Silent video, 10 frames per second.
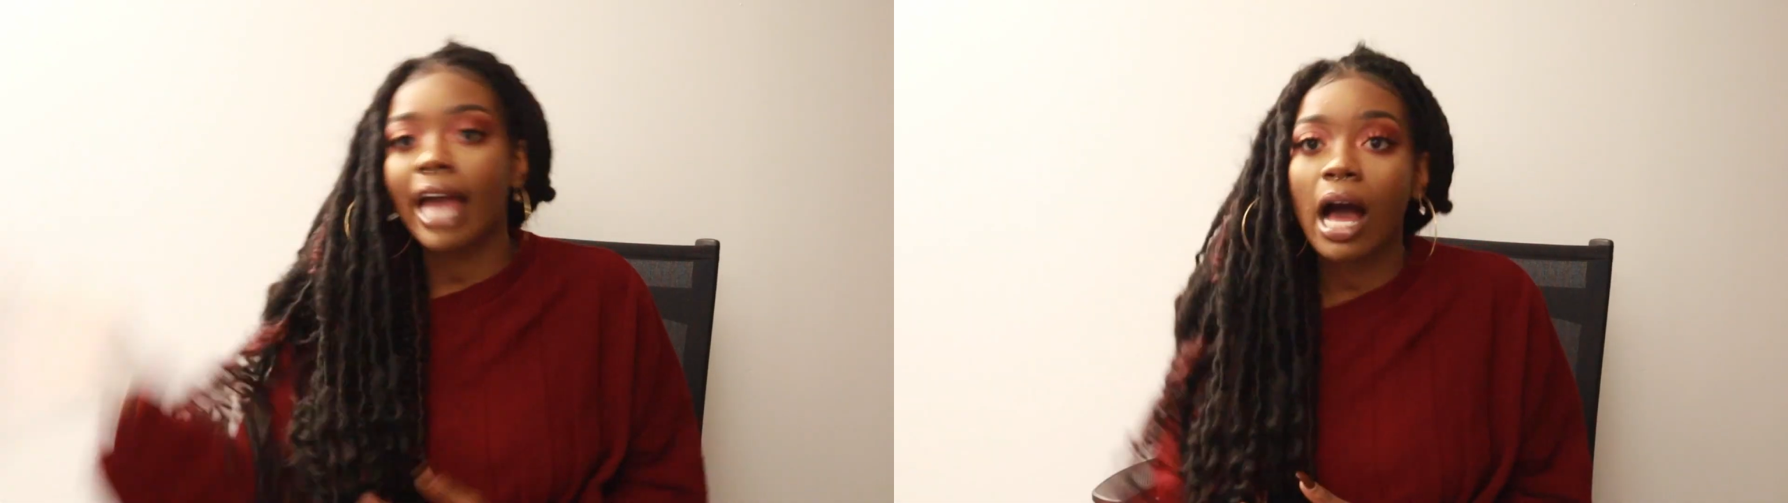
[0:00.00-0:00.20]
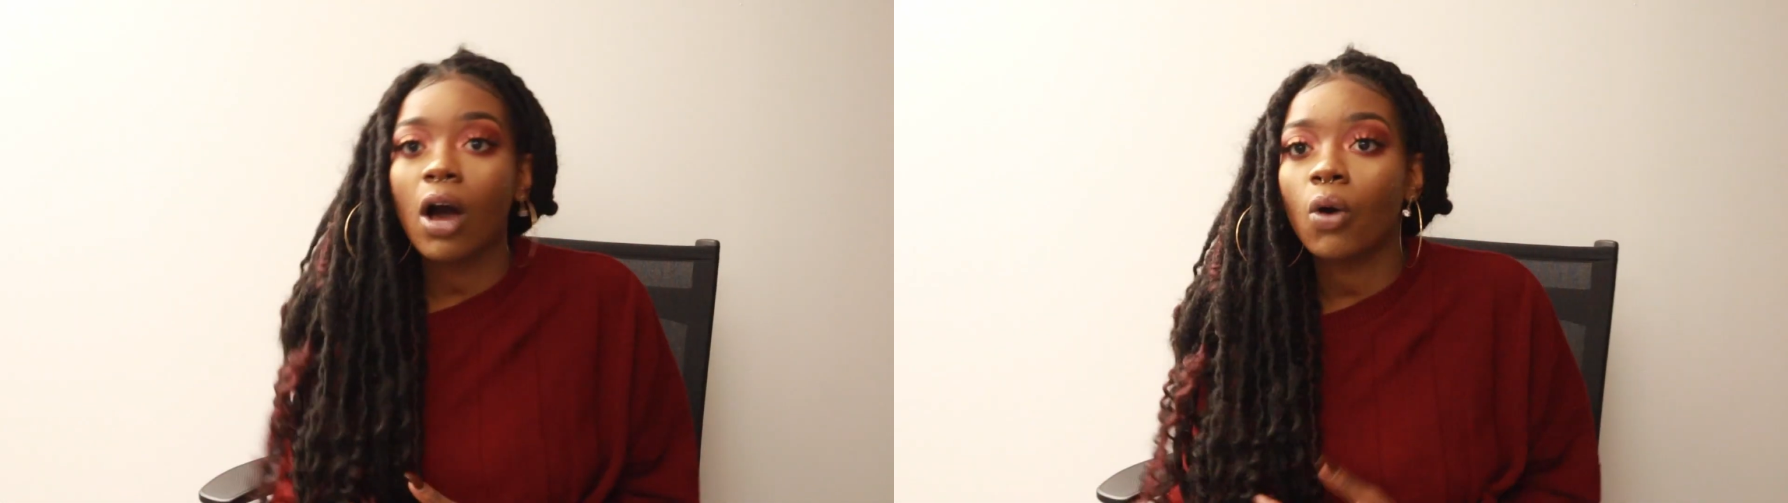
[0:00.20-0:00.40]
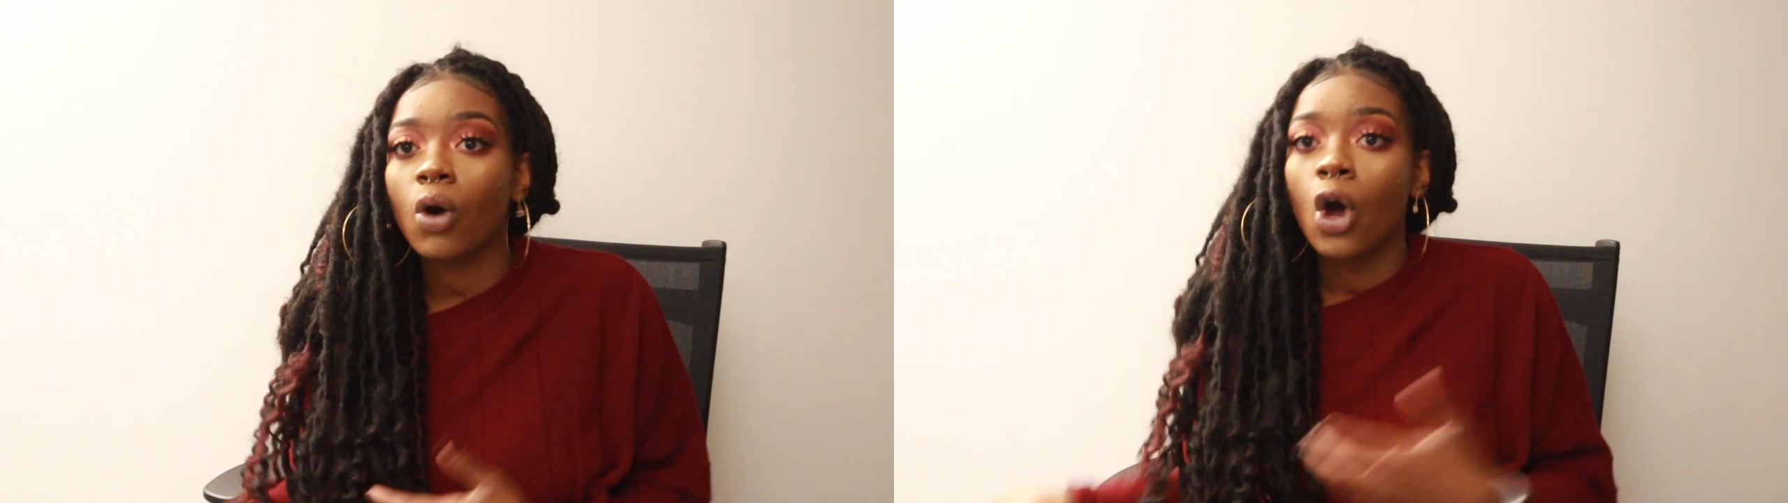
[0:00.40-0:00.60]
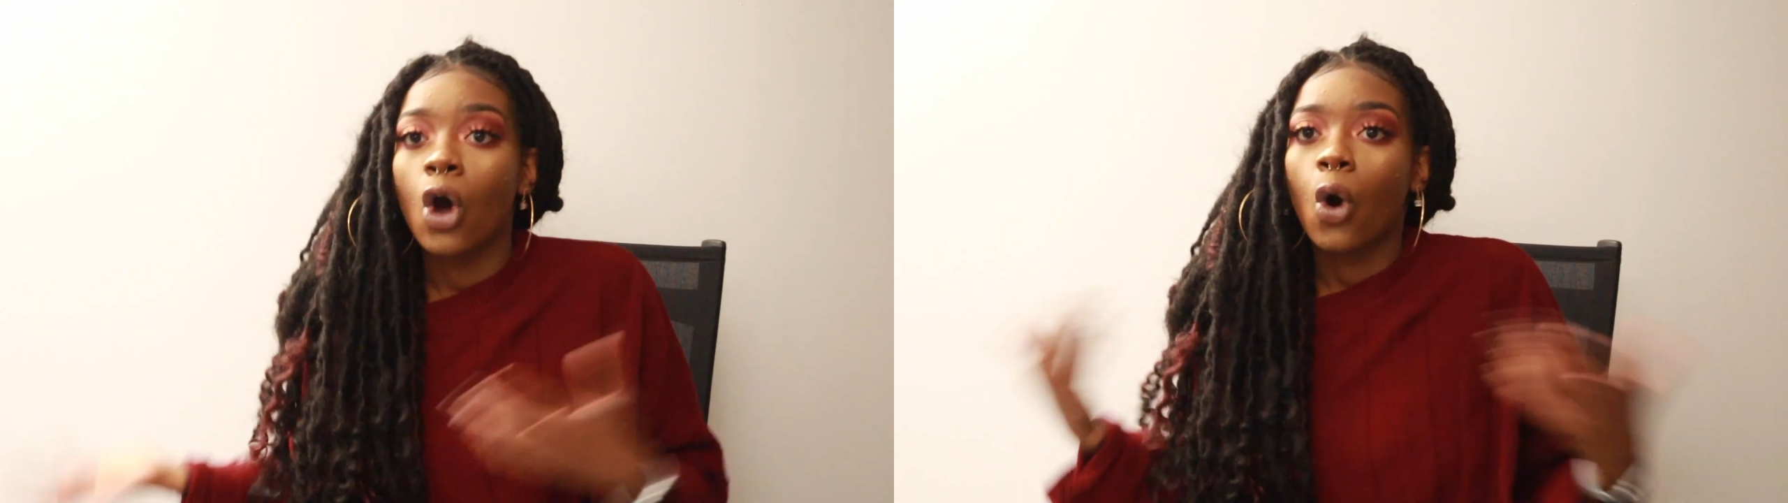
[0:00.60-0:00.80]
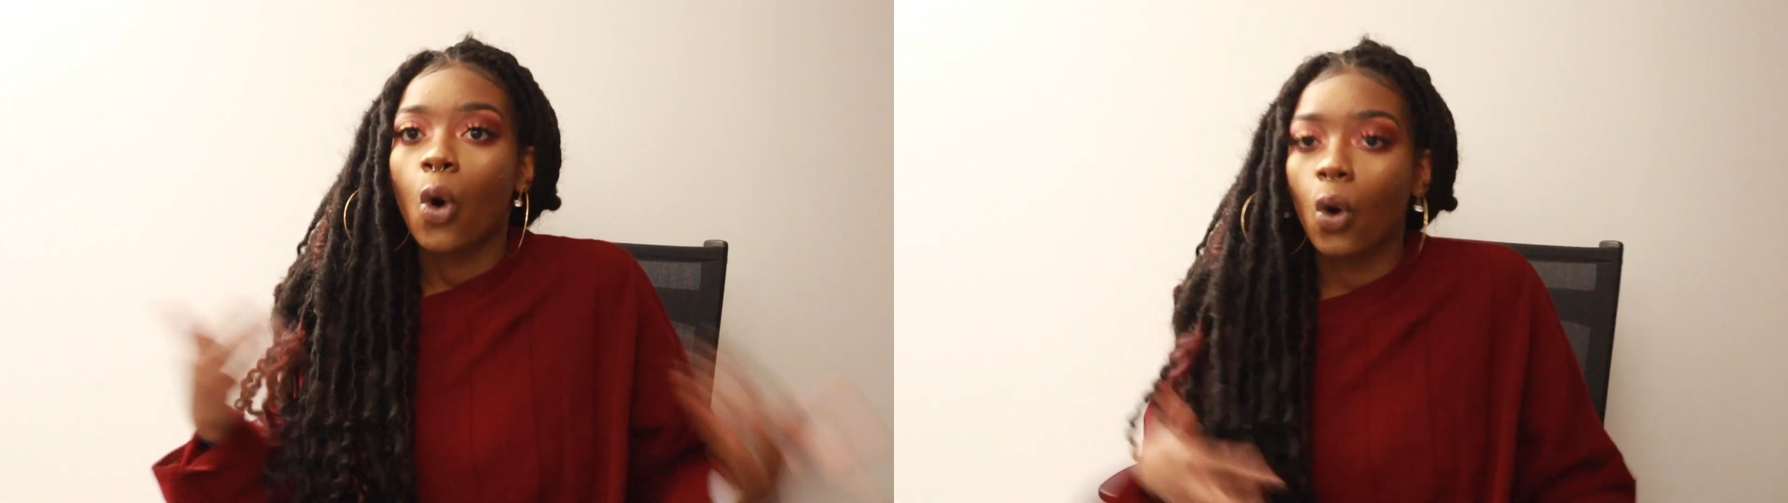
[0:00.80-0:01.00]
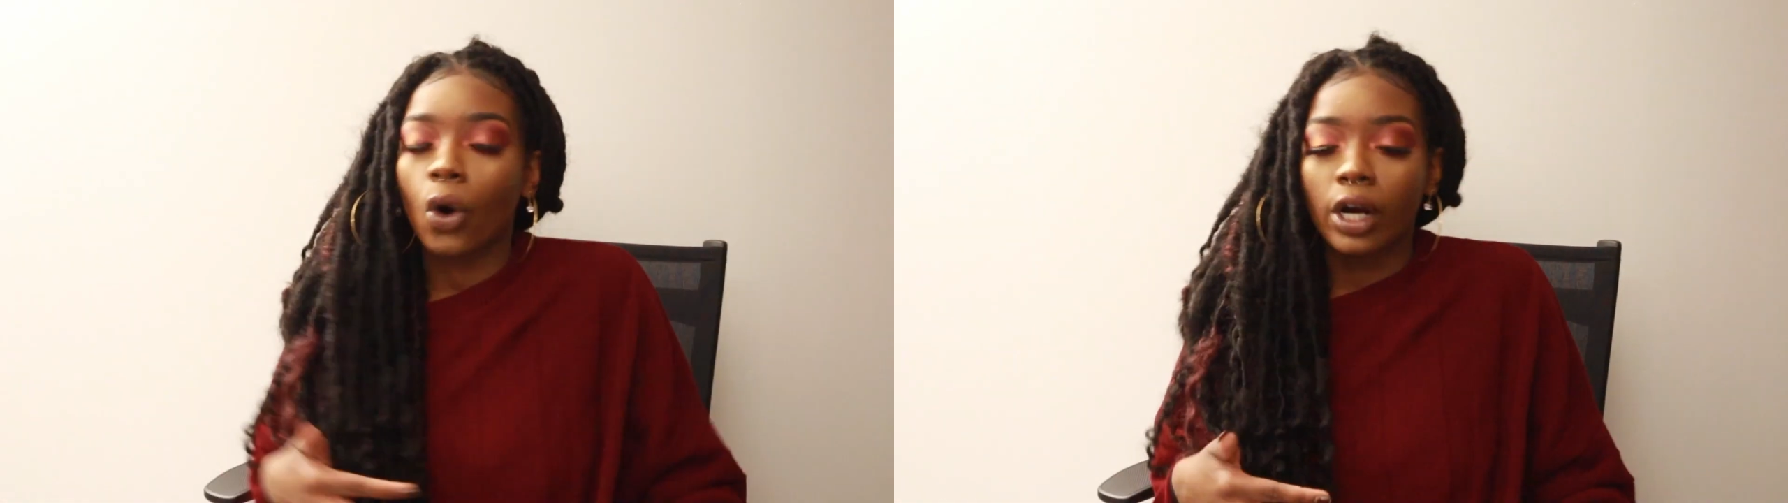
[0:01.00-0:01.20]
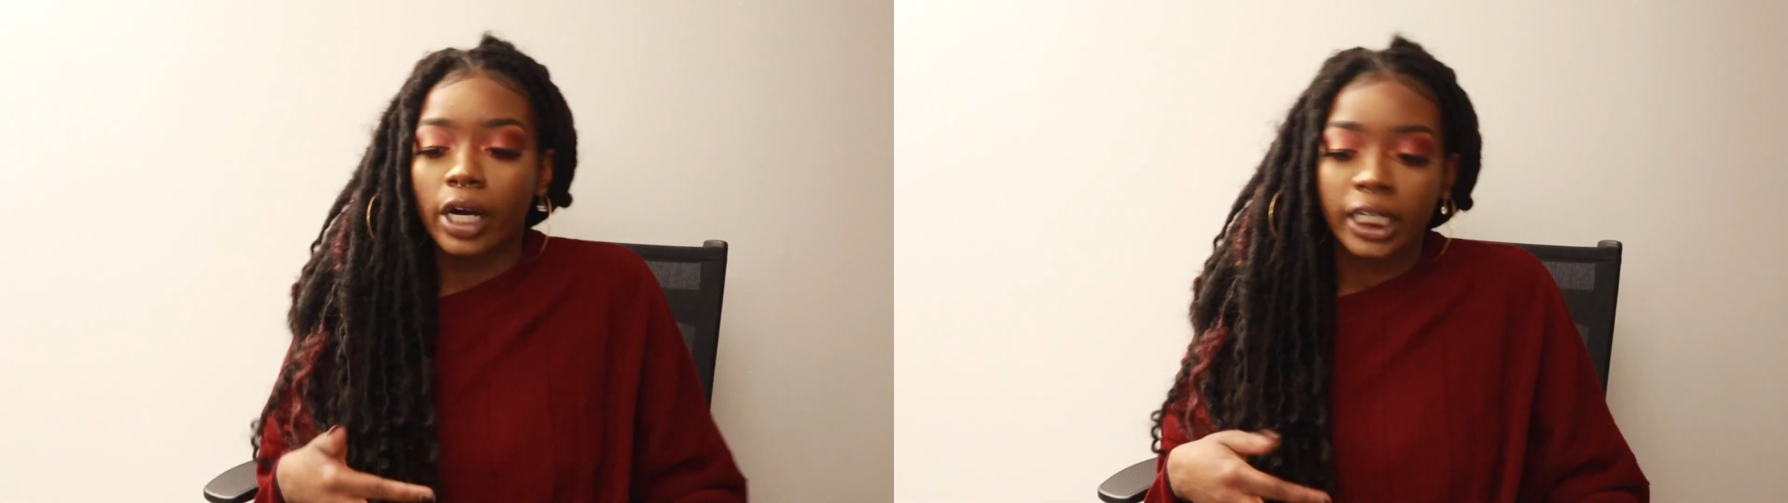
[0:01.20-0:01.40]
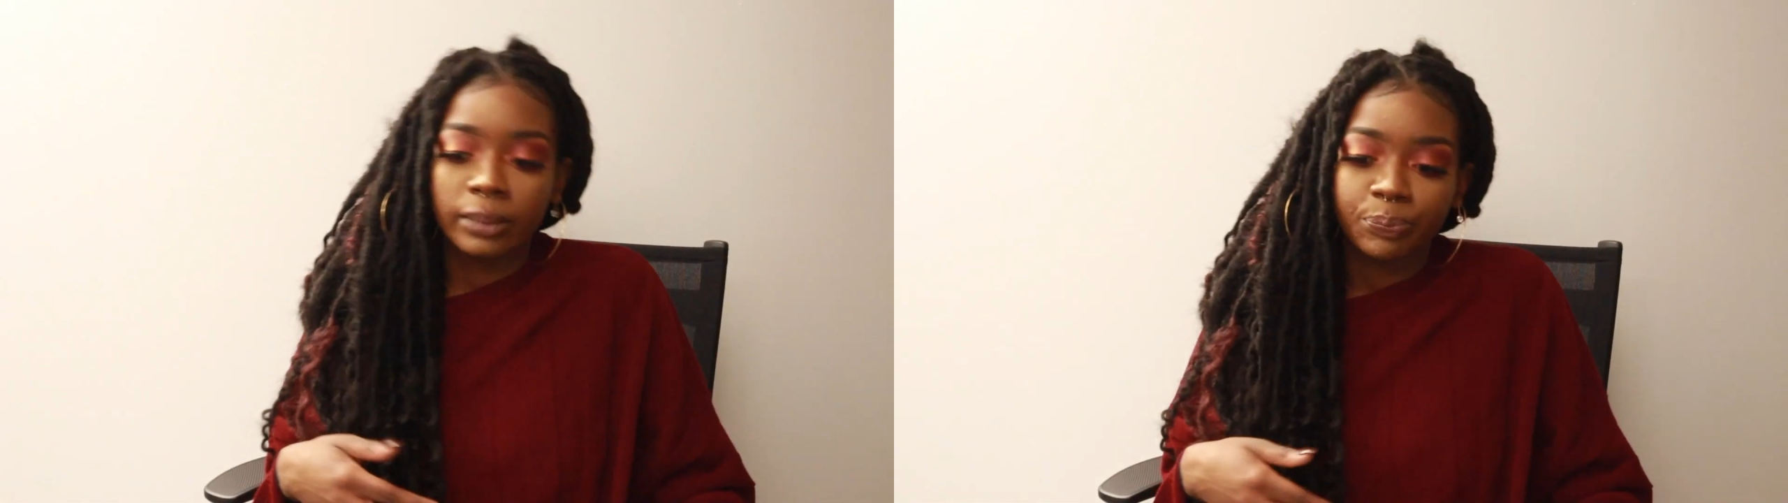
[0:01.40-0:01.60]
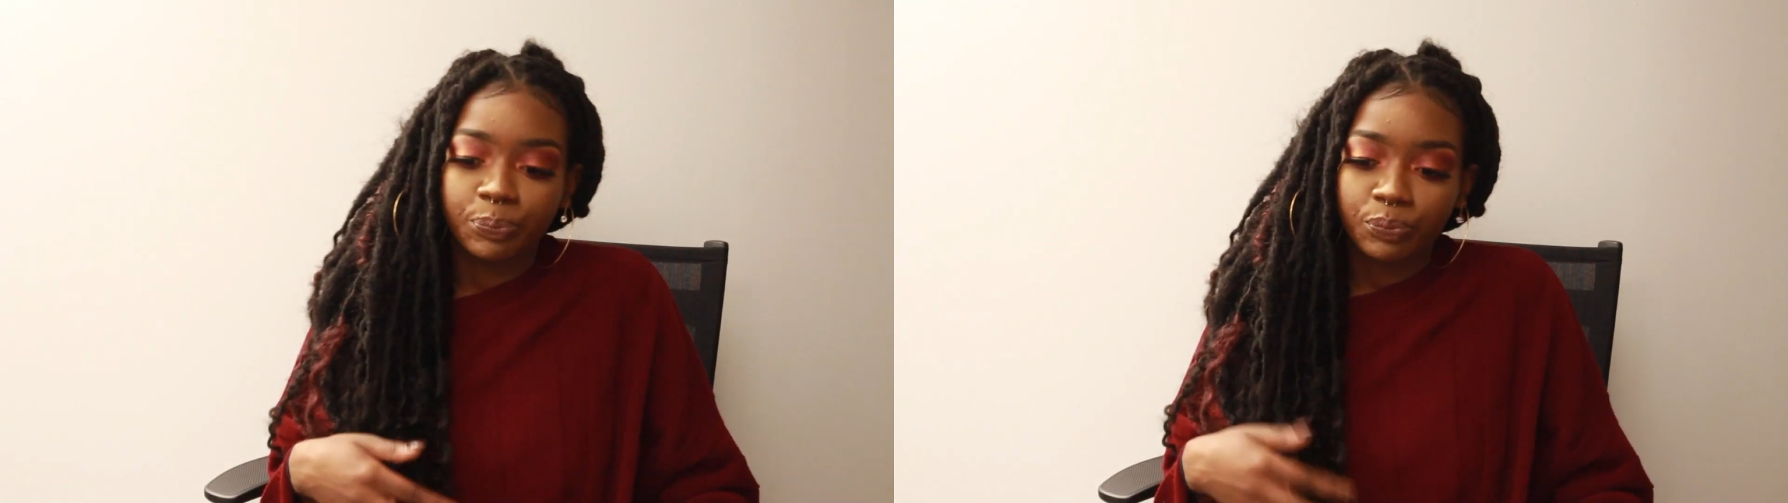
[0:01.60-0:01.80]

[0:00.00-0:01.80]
out or